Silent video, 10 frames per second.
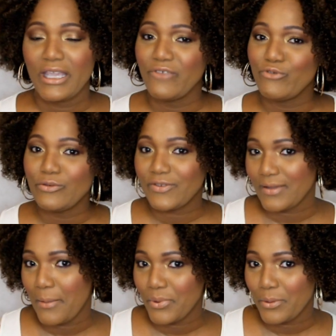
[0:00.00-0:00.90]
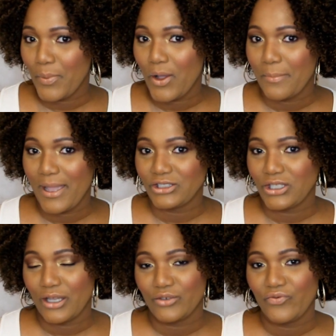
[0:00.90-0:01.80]
If you stumbled upon my
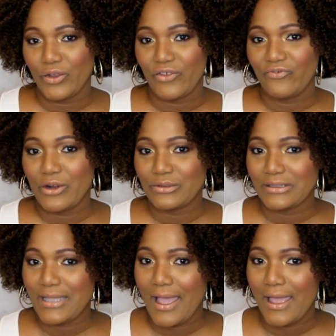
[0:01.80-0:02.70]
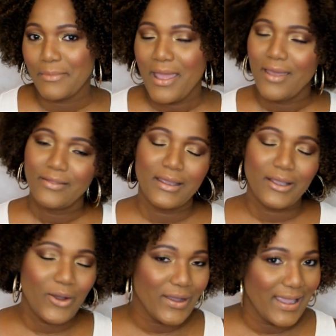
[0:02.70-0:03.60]
channel for the first time,
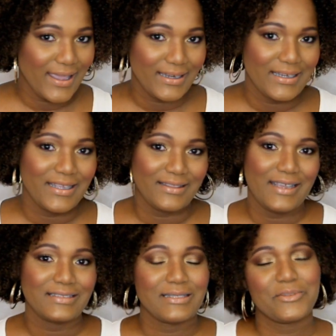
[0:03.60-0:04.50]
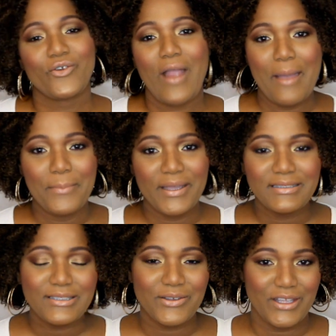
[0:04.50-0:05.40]
then go ahead and hit that subscribe
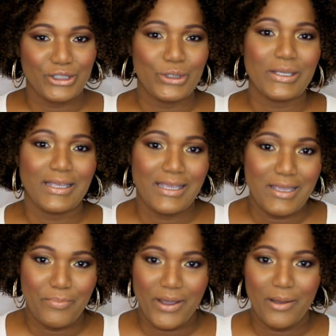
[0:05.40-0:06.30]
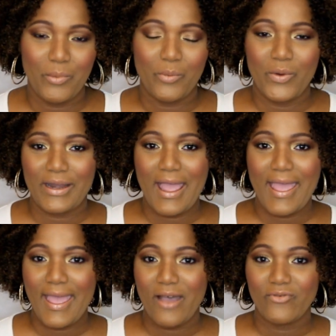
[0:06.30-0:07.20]
button so that you can keep up with what I
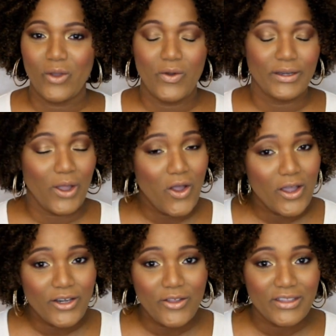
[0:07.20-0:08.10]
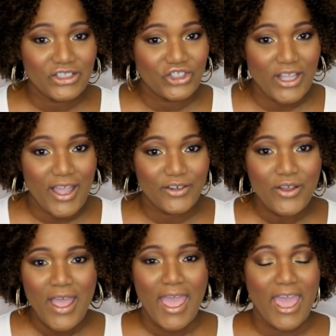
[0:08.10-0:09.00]
have going on this
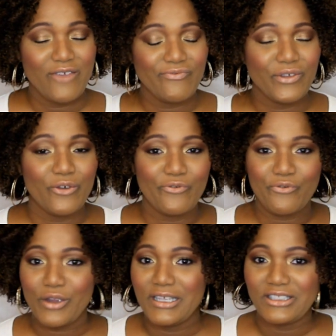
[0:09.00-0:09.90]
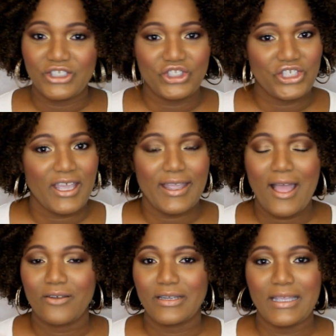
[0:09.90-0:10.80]
channel, and feel free to check
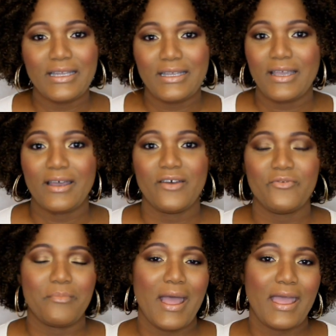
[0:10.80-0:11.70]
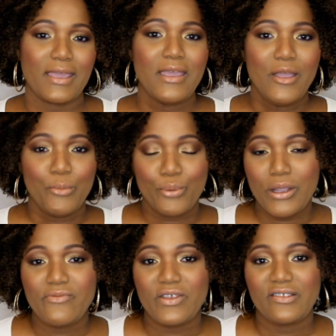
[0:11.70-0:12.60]
out any of my
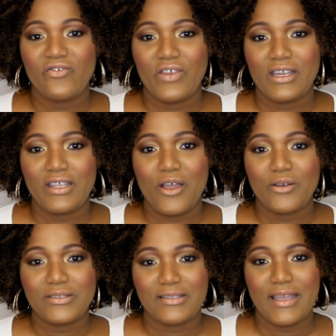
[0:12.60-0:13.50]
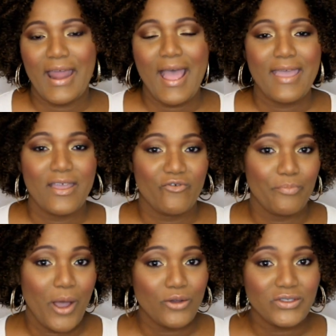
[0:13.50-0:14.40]
previous videos that I
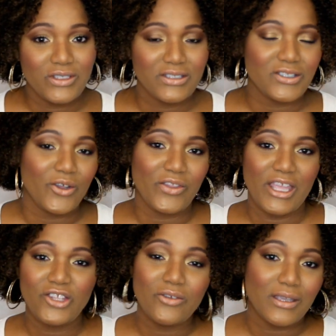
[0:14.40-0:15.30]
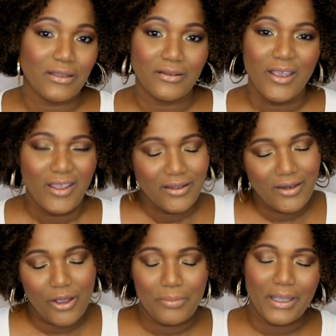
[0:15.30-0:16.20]
have posted so that you can,
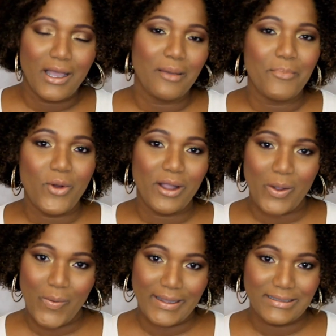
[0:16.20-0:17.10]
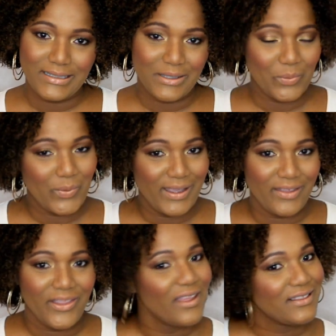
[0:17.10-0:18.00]
you know, become more acquainted
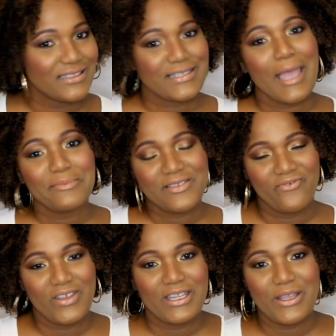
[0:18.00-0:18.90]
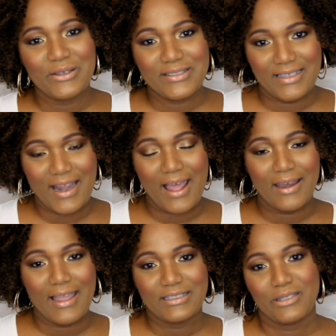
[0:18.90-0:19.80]
with the types of videos that
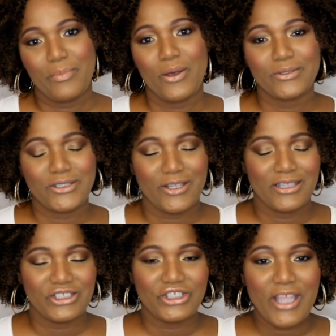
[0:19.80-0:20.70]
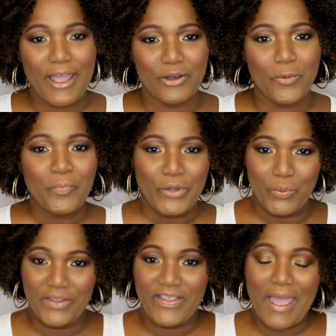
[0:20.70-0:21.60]
I like to post on this channel.
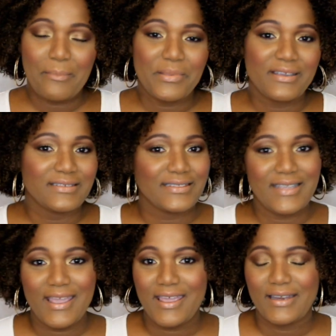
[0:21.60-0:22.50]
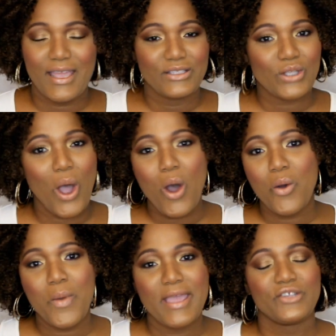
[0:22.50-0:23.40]
With that being said, as
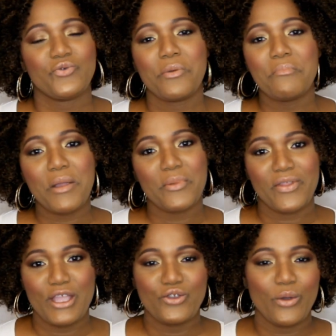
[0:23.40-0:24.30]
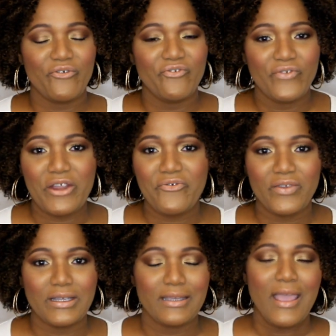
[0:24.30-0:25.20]
always, remember that you are
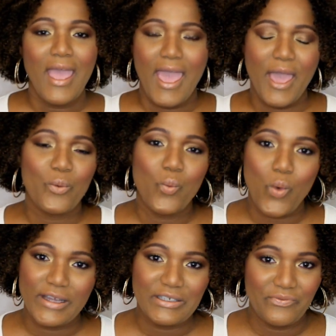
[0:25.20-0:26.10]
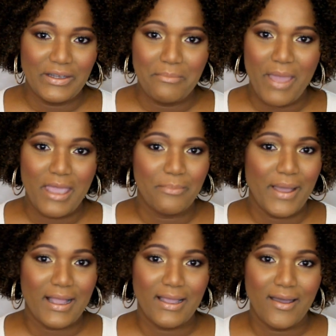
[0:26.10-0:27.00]
fearfully and wonderfully made
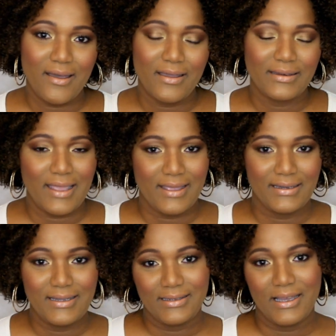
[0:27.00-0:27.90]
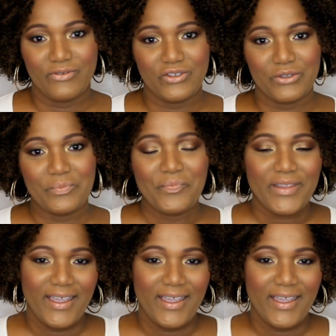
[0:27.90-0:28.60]
by God, and He loves you.